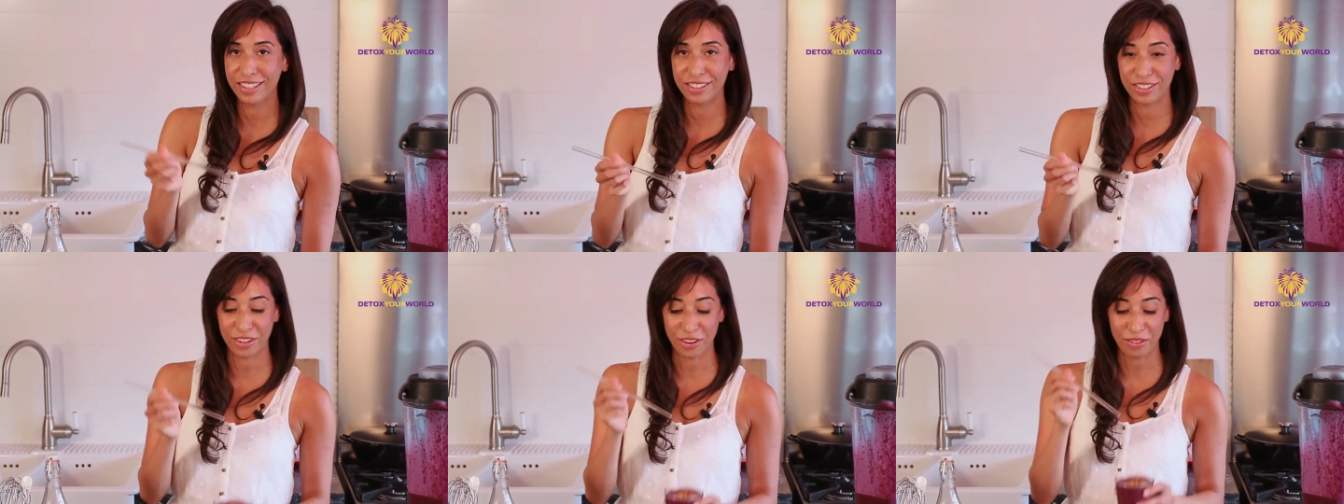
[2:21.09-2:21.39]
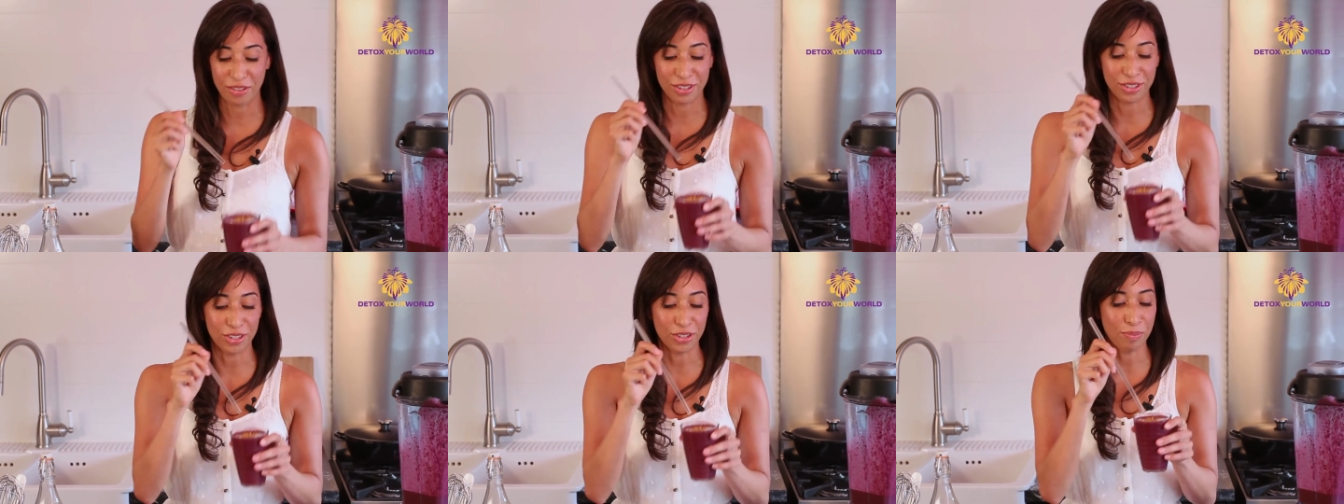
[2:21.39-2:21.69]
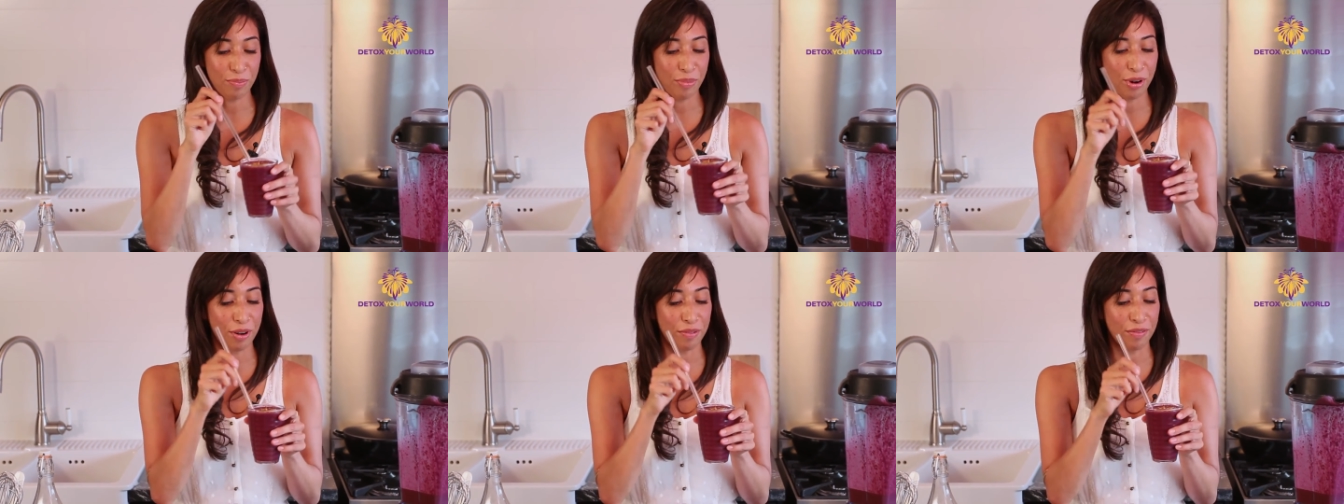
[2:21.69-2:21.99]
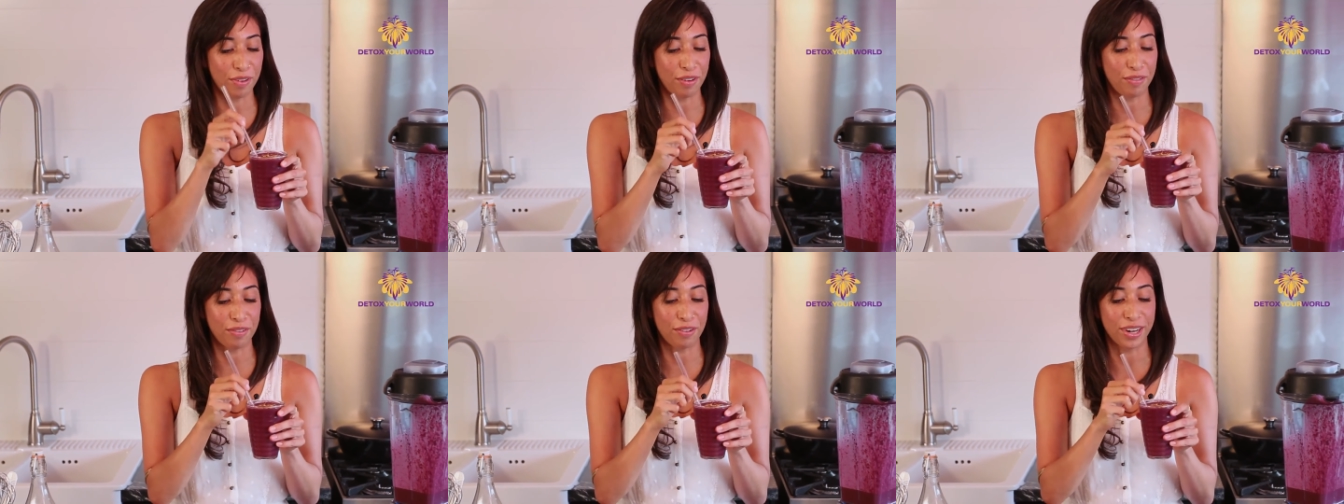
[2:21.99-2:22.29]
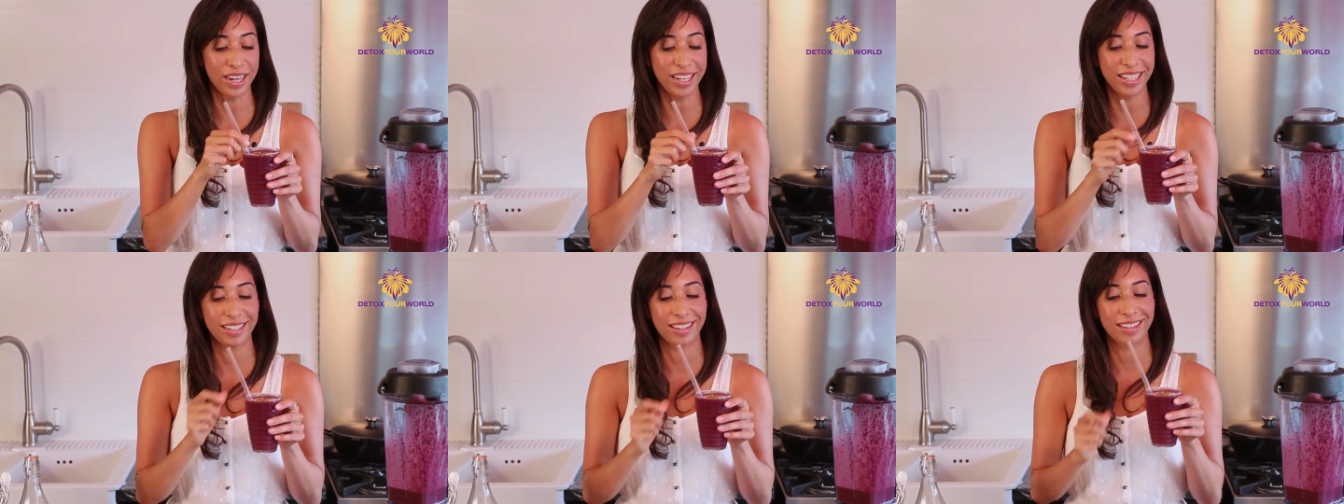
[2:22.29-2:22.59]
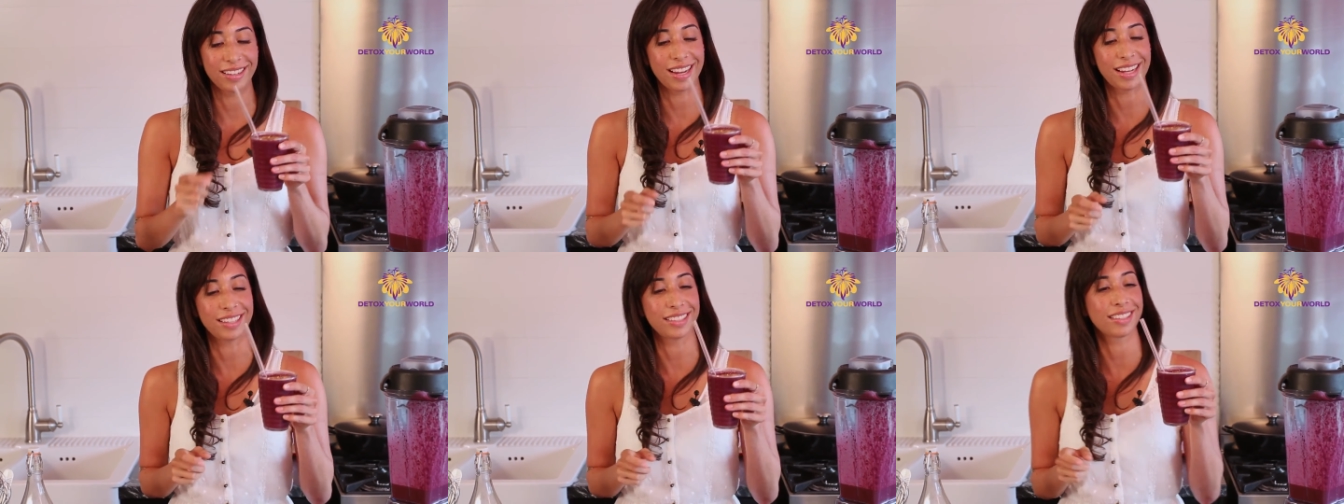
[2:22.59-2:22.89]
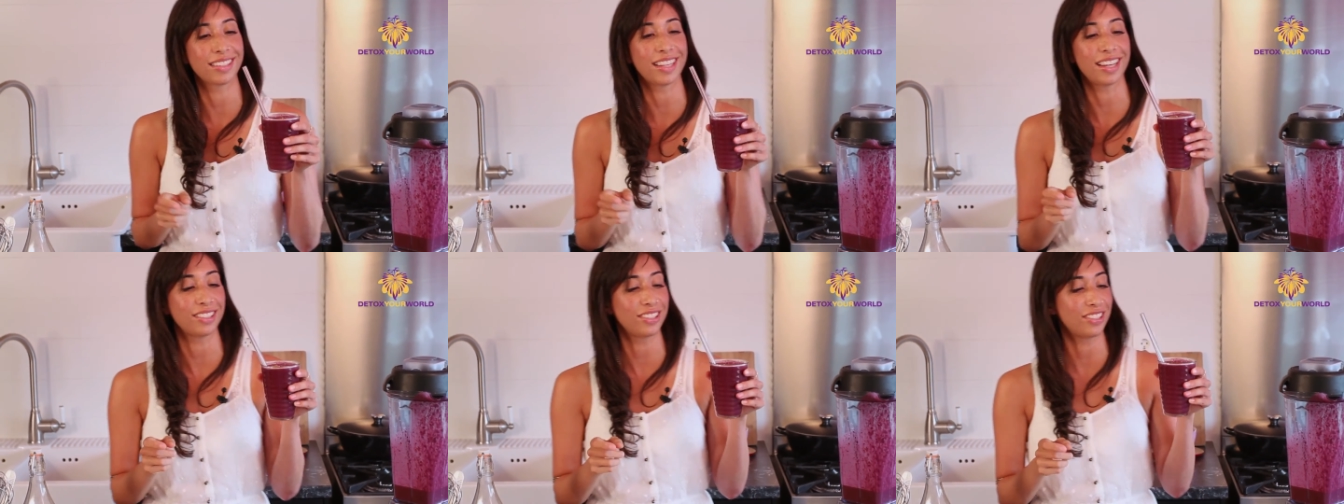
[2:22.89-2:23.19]
so this is perfect for it, a nice
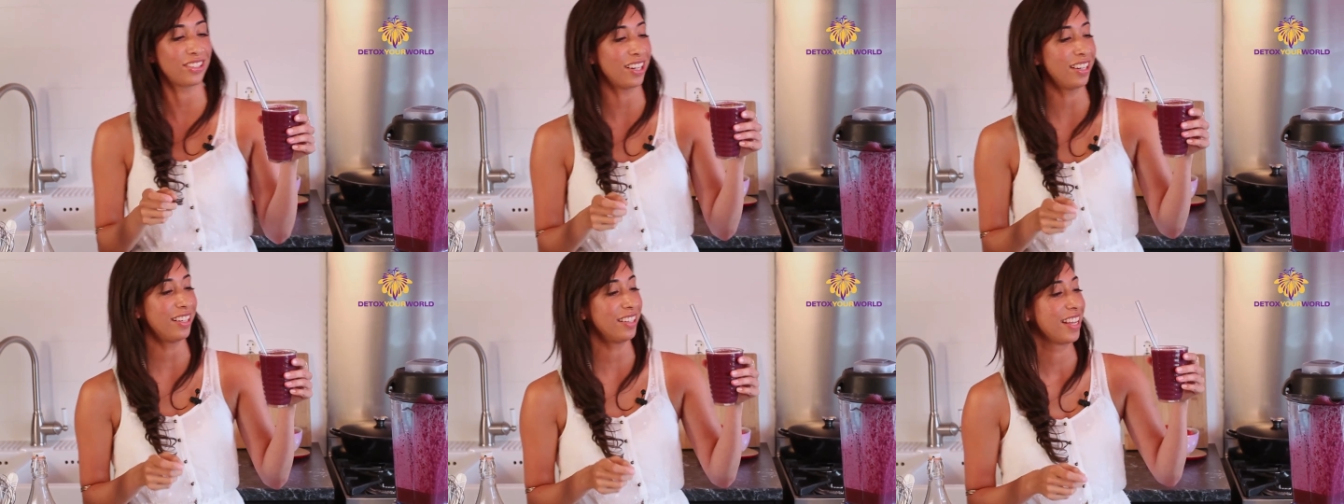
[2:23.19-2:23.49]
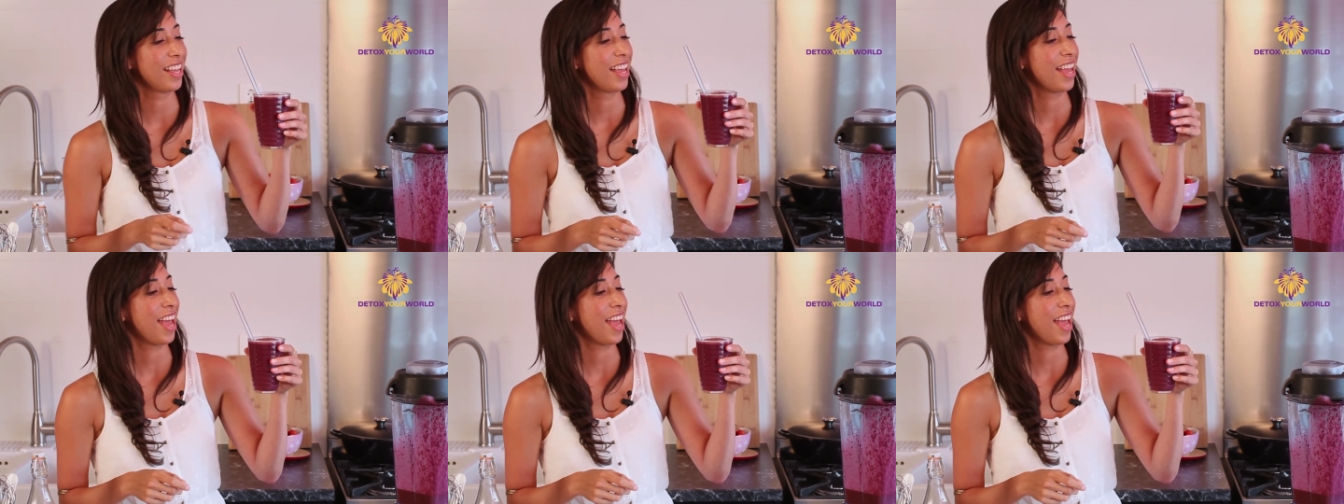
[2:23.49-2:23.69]
glass straw.